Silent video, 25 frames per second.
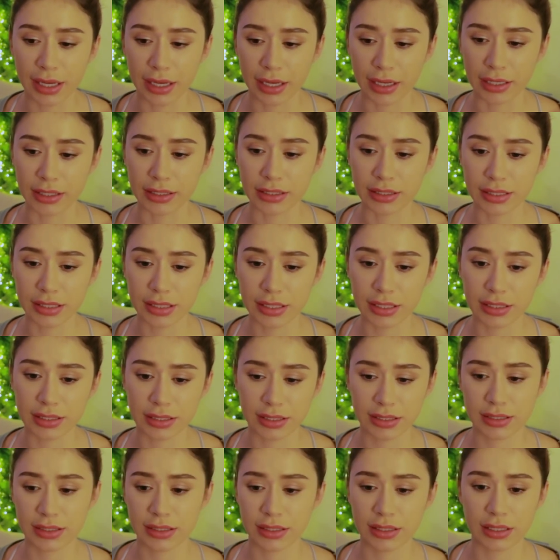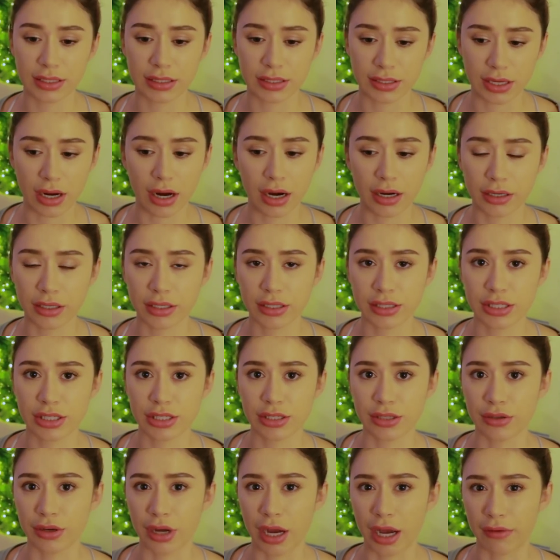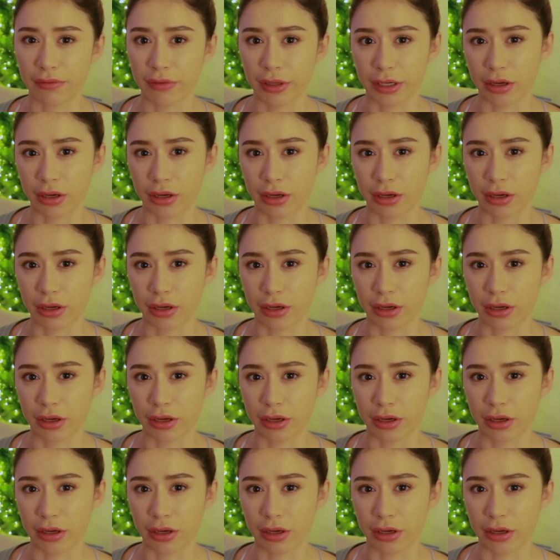and it's harder to have